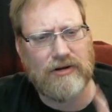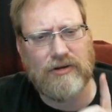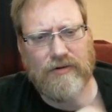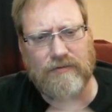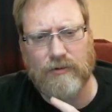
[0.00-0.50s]
I
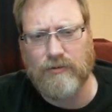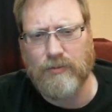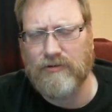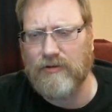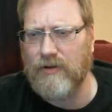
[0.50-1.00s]
don't know if it was
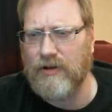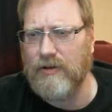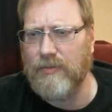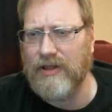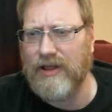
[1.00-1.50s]

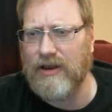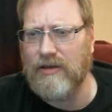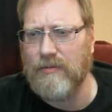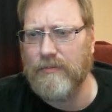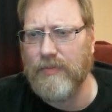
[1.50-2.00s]
specifically
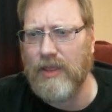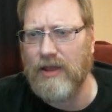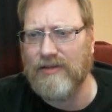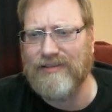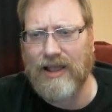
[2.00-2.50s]
Palladium uh,